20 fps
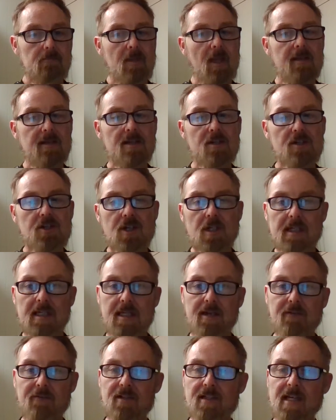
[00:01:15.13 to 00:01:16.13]

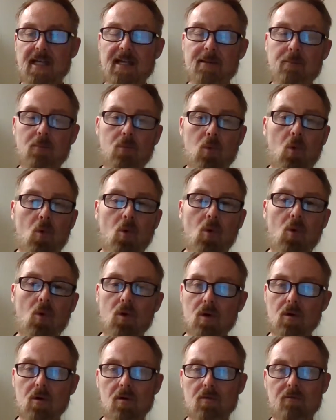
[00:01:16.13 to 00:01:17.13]
Additionally, if you need any
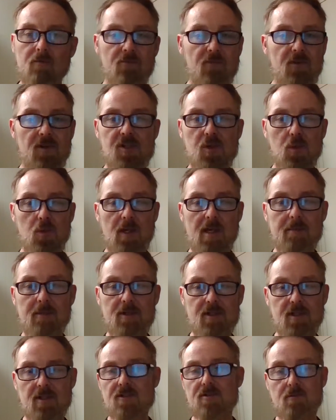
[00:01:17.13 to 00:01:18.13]
more visual
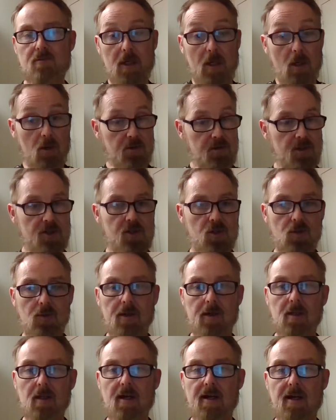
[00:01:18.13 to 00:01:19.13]
images, you know, since you're
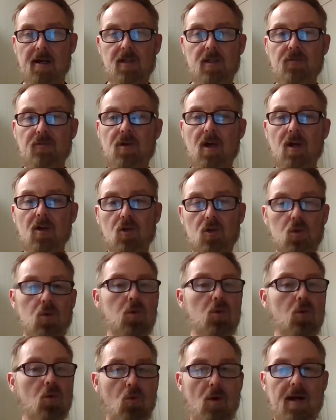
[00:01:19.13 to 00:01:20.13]
online, you've got
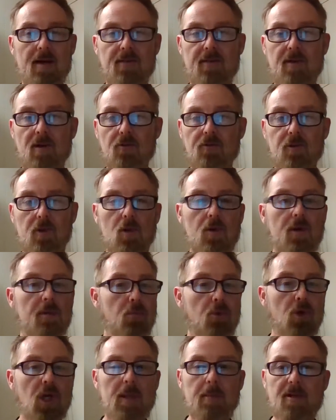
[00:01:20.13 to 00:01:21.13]
Google right there, so you
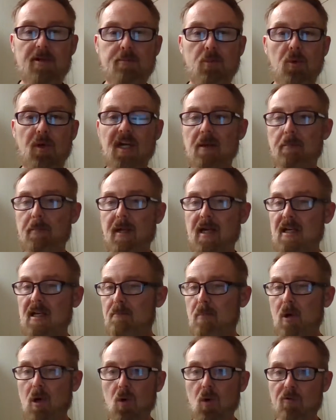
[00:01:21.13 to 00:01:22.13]
can pretty much bring up any
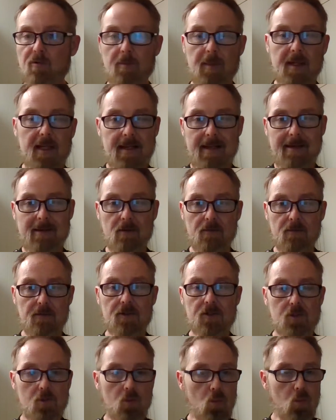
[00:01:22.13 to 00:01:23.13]
bone from any angle
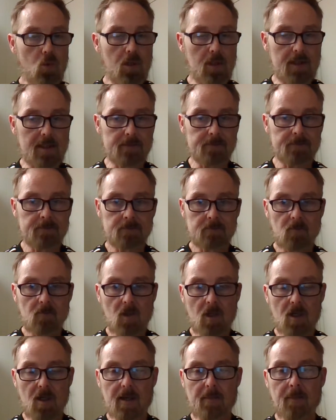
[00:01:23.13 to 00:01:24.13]
that you want.
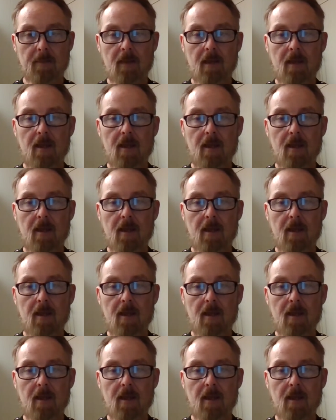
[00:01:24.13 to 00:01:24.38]
All right.